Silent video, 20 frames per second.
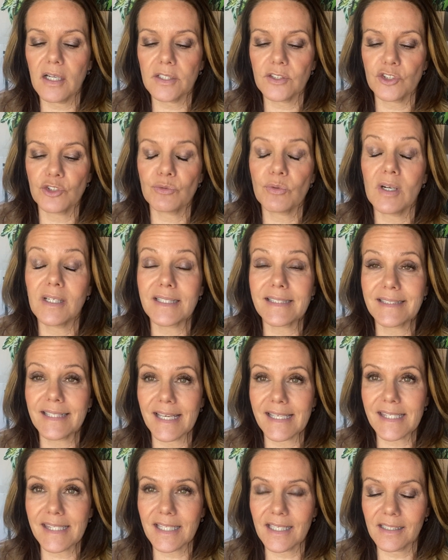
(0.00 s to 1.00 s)
drug
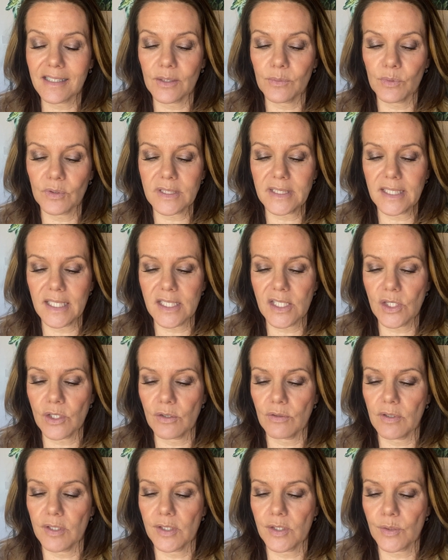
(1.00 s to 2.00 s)
testing, they will test
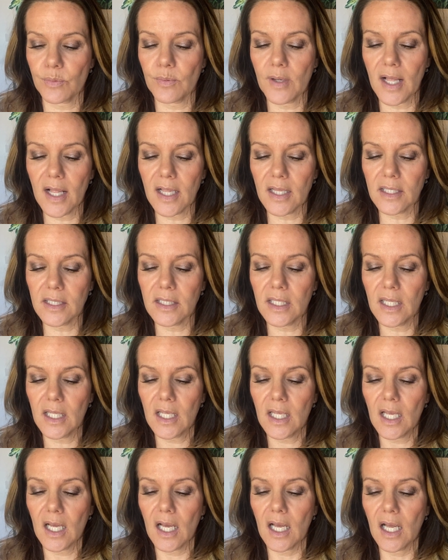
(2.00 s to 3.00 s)
you as well.
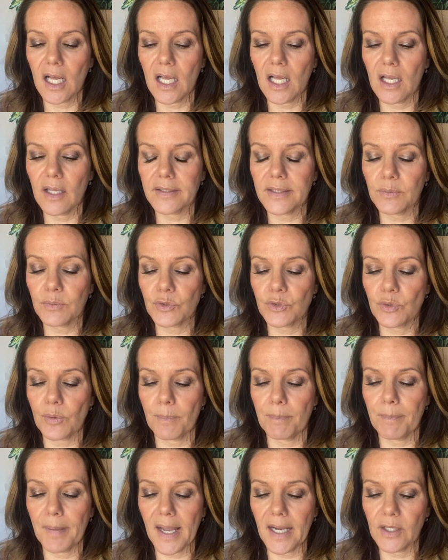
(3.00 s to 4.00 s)
They will do a
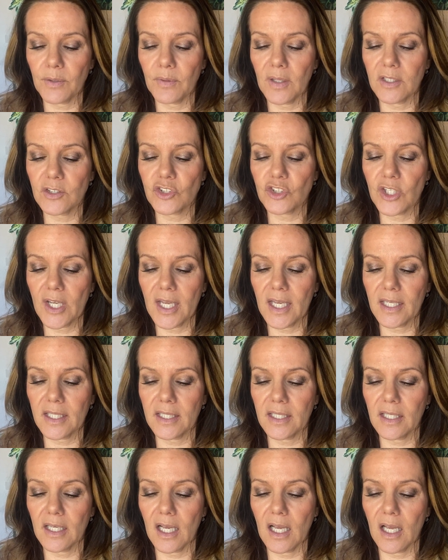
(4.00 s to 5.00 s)
background
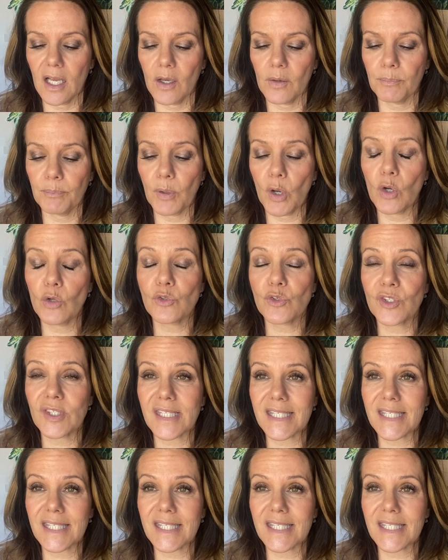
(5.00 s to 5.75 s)
check, post